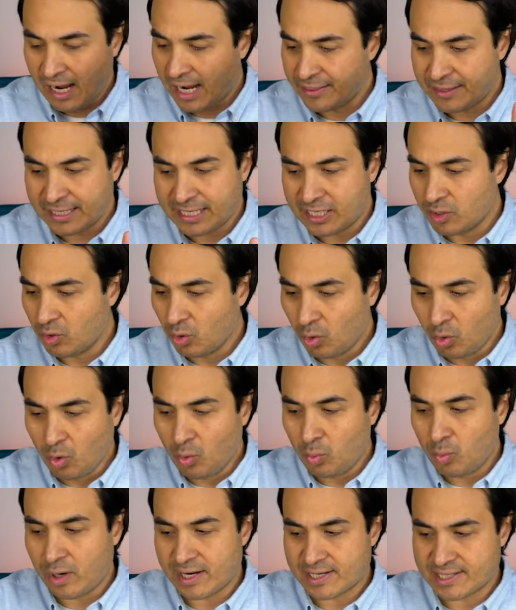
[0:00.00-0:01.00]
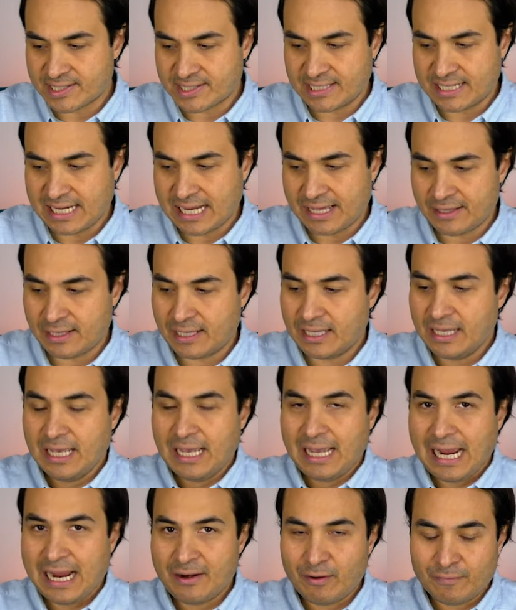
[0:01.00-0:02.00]
I think it all works together.
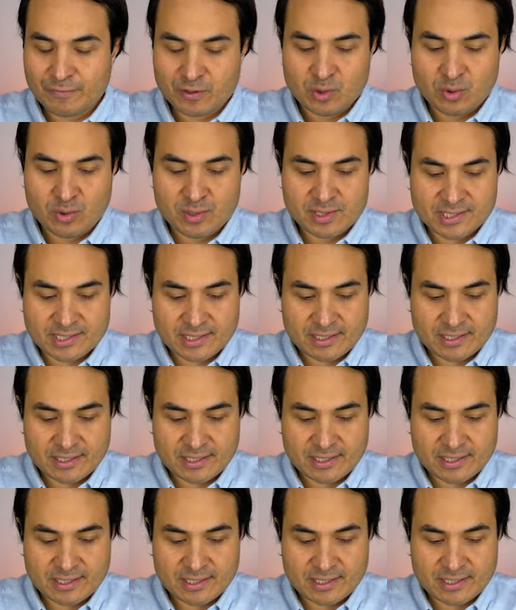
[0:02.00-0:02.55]
And of course,